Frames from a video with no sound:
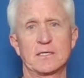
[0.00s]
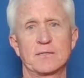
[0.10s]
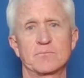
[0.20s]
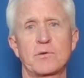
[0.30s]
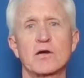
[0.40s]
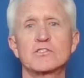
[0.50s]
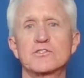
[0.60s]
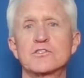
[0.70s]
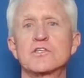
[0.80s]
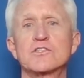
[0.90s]
Uh,
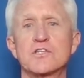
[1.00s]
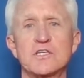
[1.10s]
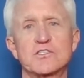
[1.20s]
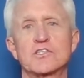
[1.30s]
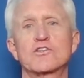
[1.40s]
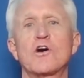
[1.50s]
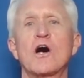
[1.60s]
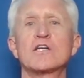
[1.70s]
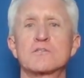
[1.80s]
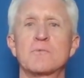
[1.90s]
Parkinson's disease is
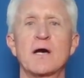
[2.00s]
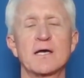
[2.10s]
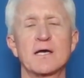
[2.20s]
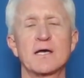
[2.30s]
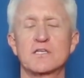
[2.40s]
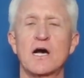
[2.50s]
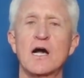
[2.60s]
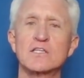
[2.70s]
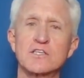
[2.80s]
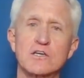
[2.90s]
caused by a
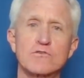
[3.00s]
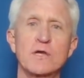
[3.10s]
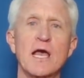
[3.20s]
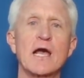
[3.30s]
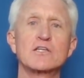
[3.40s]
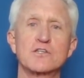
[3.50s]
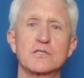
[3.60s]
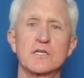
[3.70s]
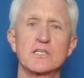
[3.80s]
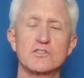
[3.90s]
toxic
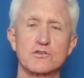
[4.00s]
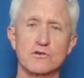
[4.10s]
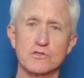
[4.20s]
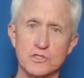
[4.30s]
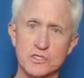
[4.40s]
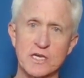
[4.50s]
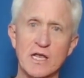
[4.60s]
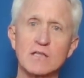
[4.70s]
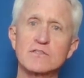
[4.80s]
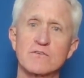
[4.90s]
reaction in certain
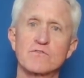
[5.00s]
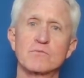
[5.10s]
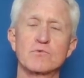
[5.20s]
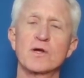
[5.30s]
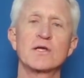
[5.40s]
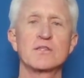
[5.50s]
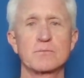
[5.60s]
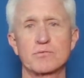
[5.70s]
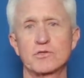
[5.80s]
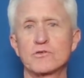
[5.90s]
cells of the
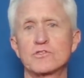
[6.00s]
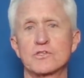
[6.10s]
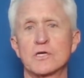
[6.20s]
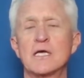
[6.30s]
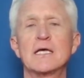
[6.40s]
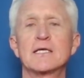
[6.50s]
brain that produce a